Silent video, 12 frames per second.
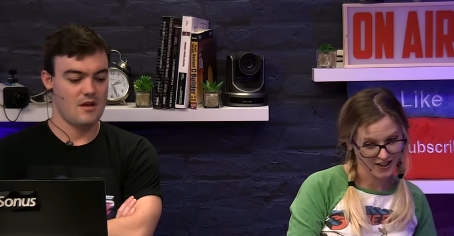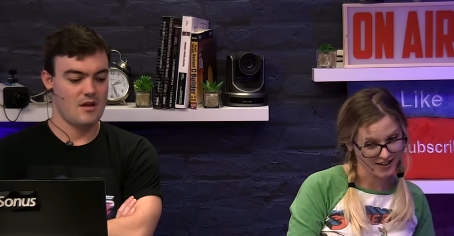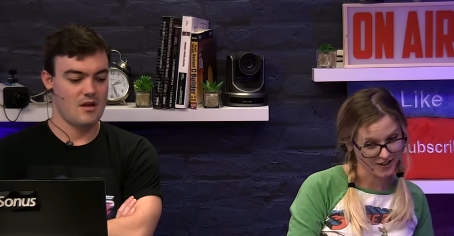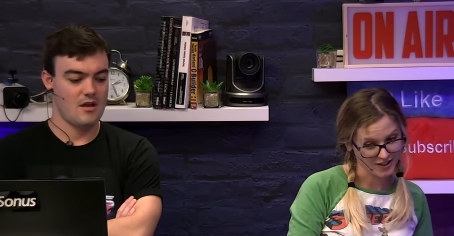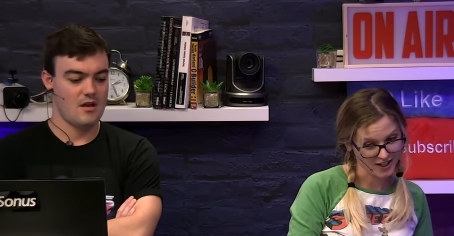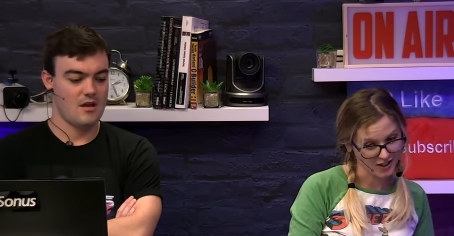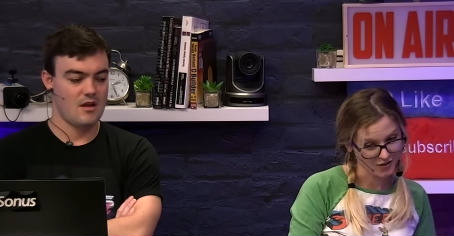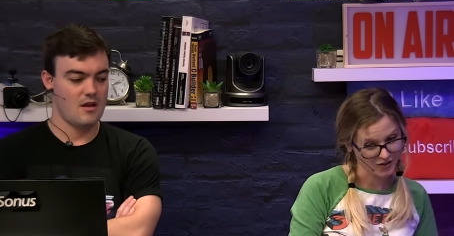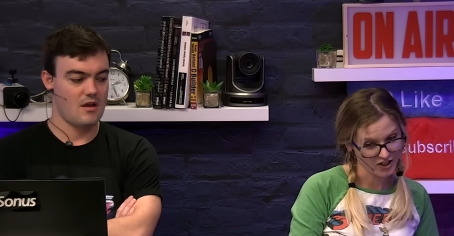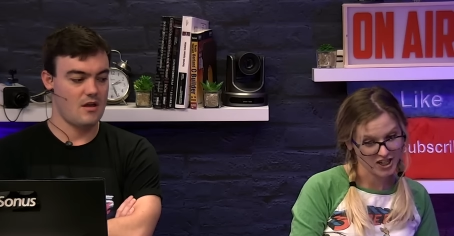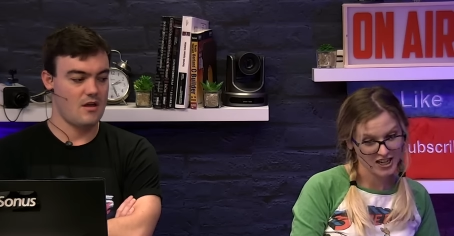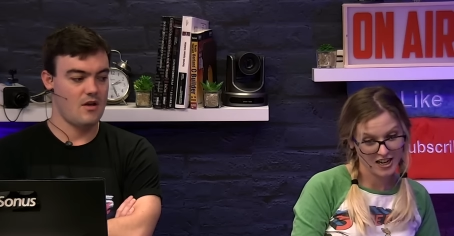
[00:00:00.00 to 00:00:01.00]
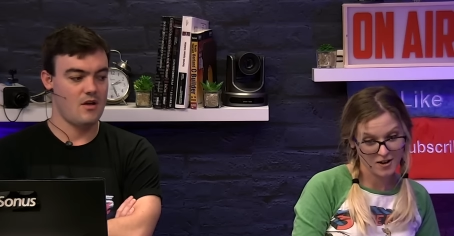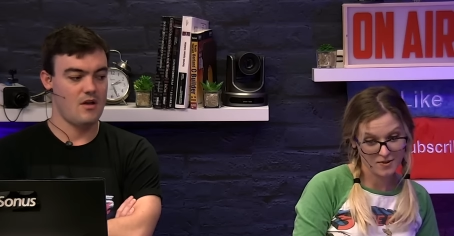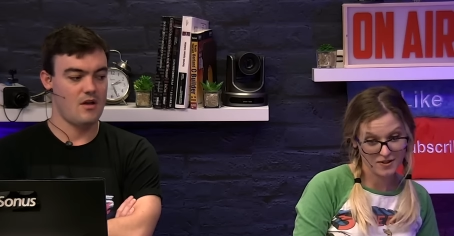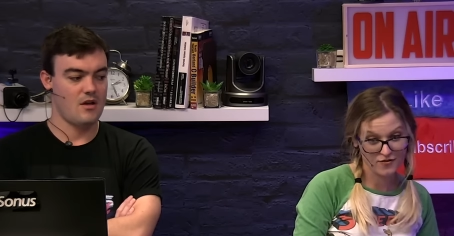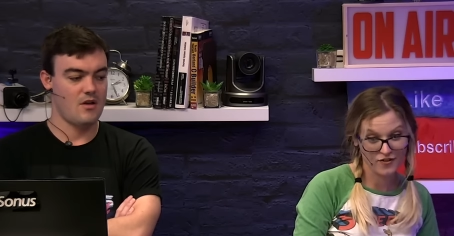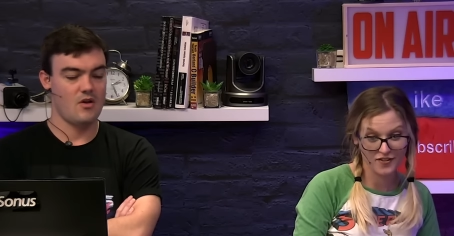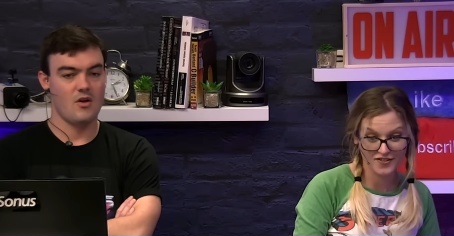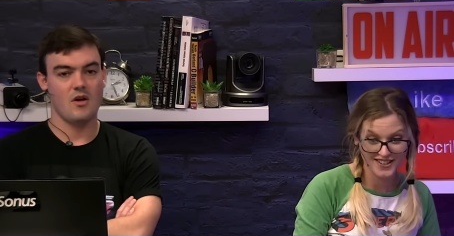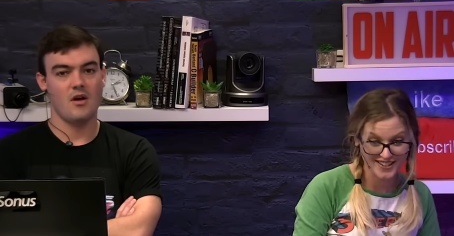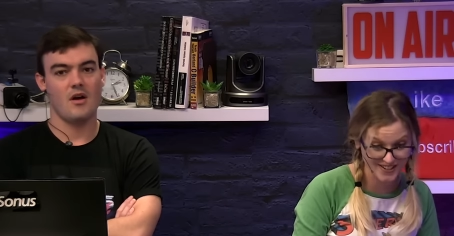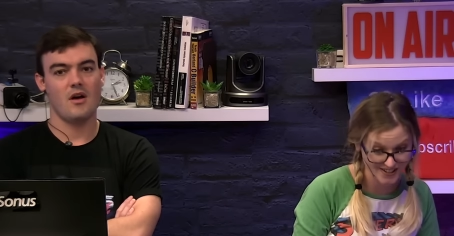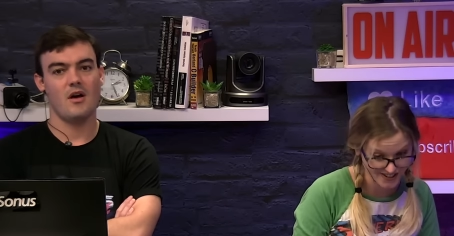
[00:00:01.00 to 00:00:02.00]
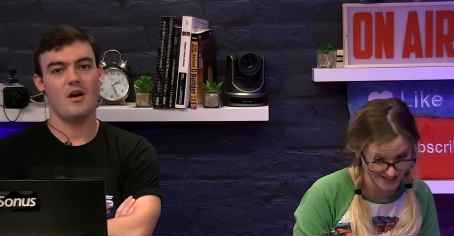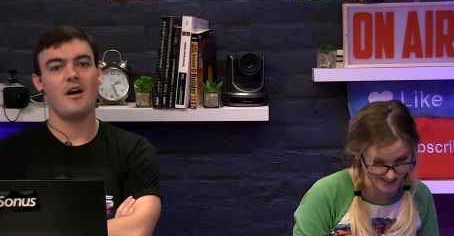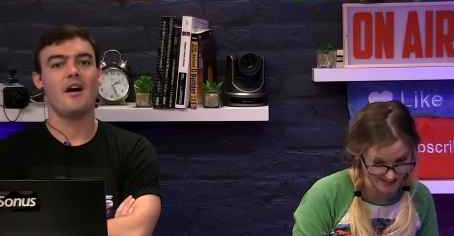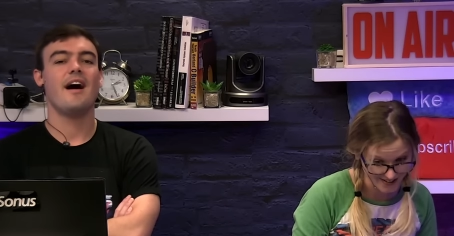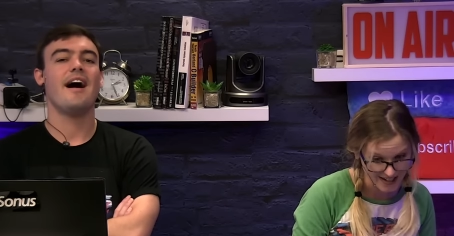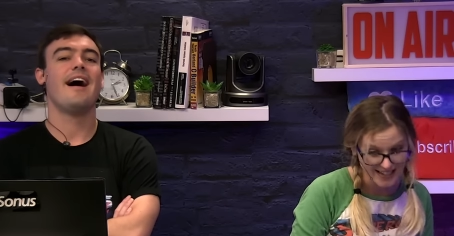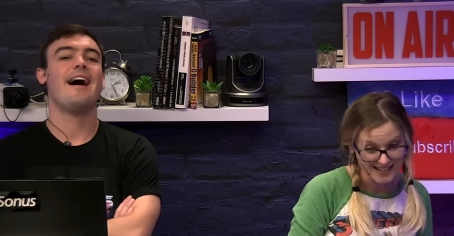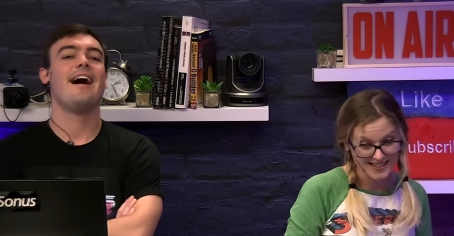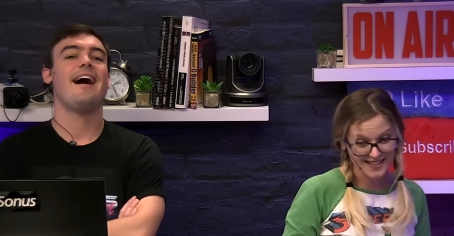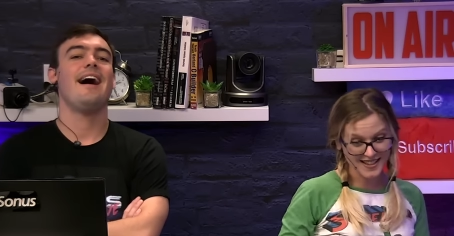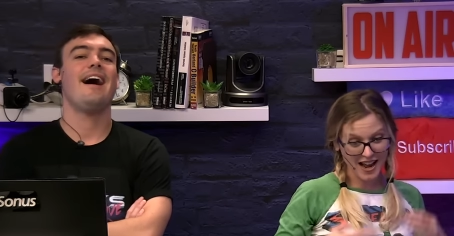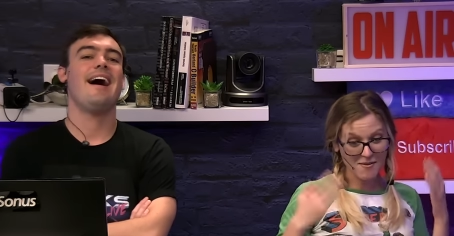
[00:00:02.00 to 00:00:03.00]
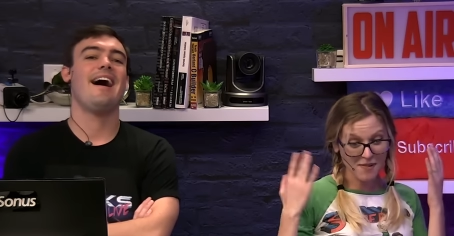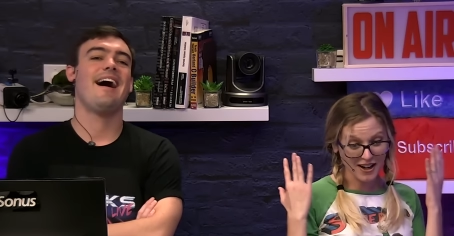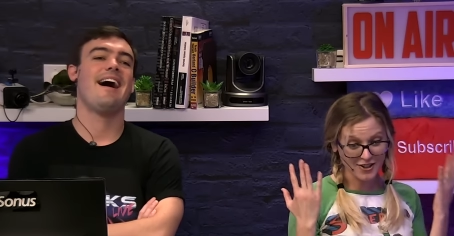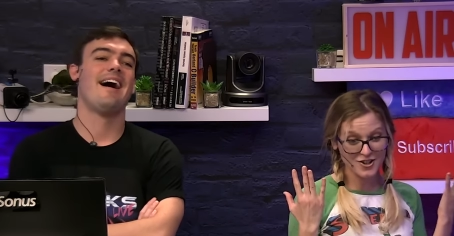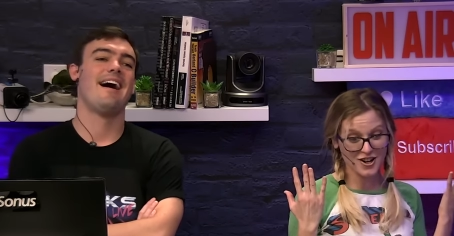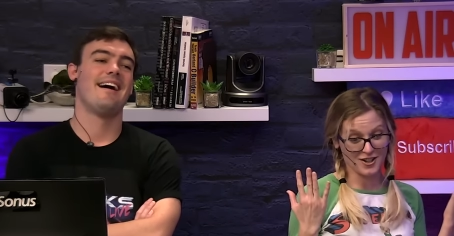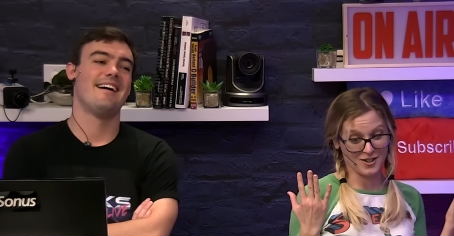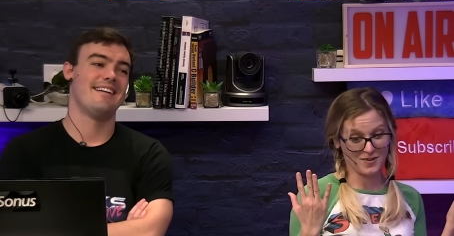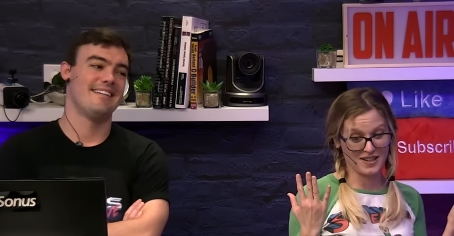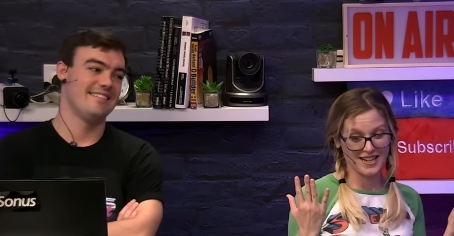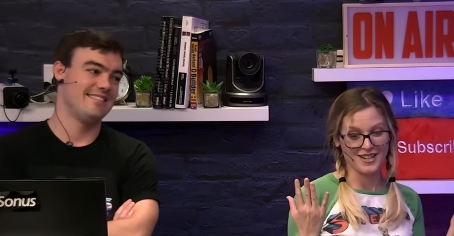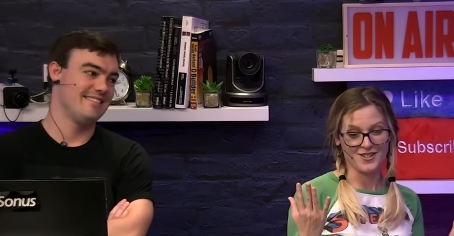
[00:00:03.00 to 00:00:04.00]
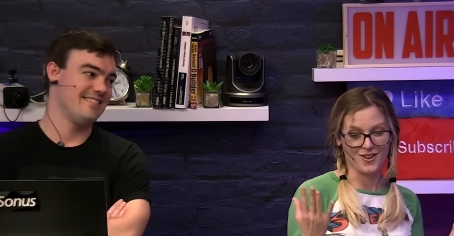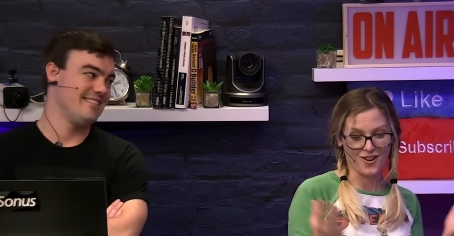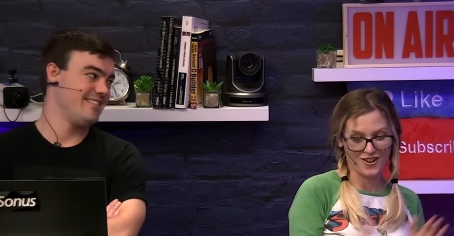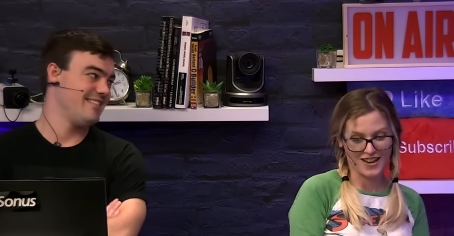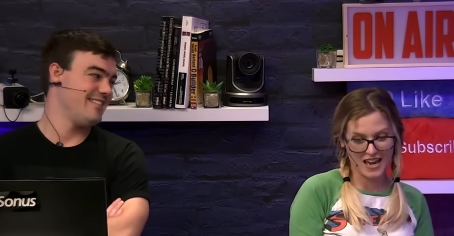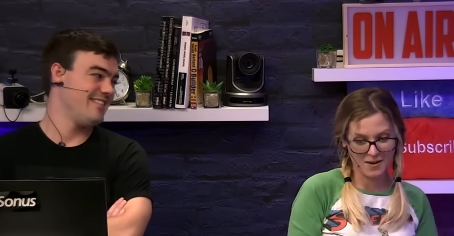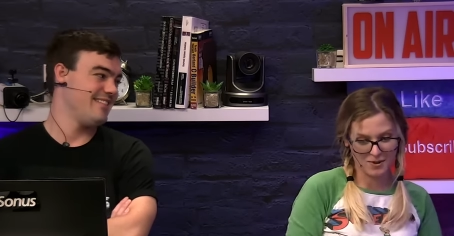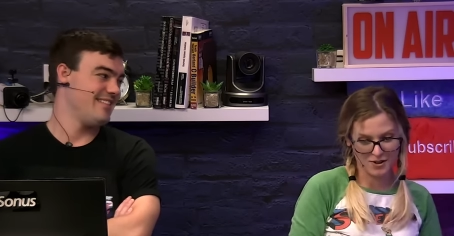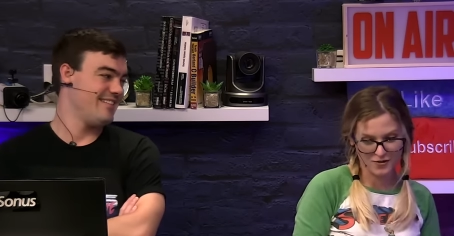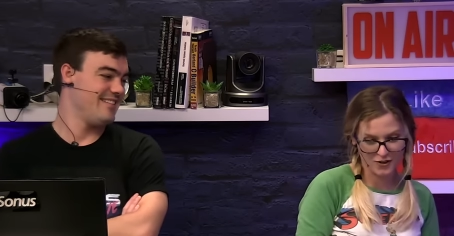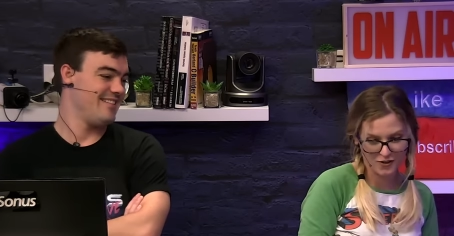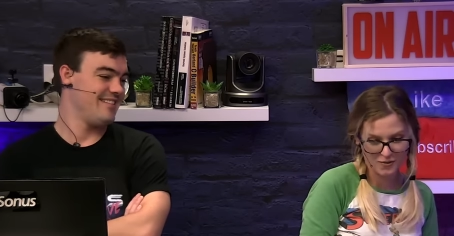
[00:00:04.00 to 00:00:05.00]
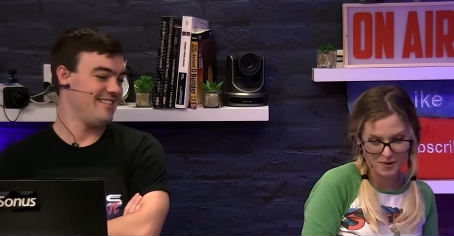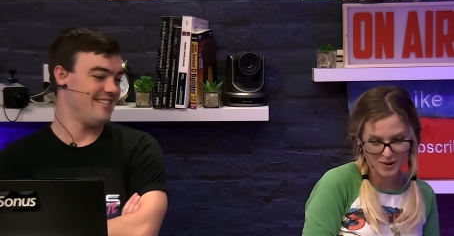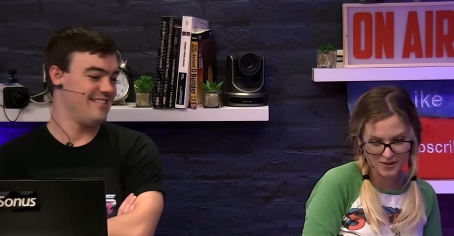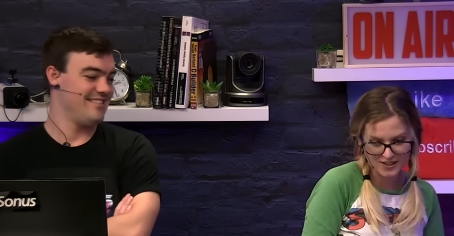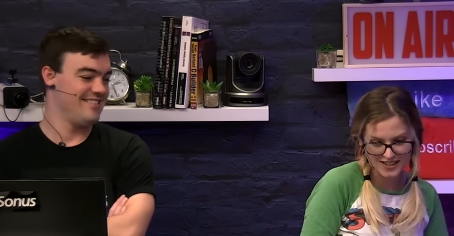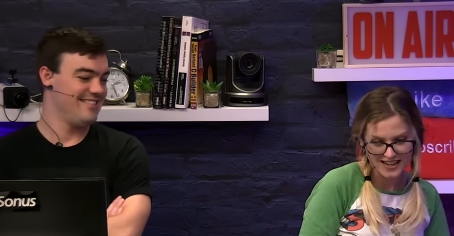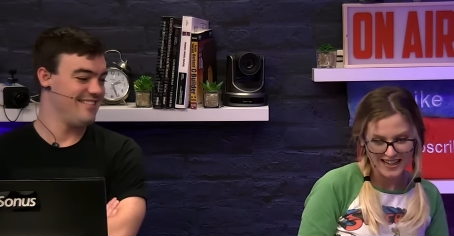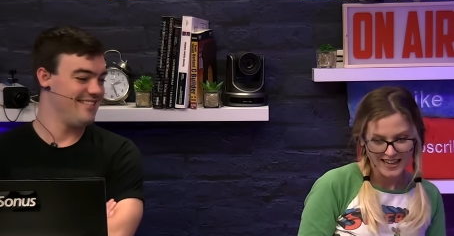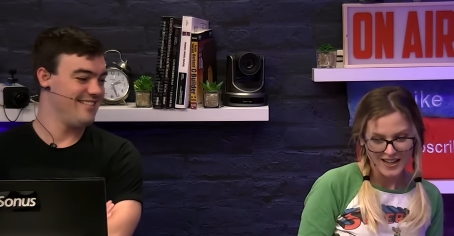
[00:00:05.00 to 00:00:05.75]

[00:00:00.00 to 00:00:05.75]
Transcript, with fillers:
Speaker 1: for color television cameras fifty years ago. Ah. Semi-trucks were needed to haul cables for remotes.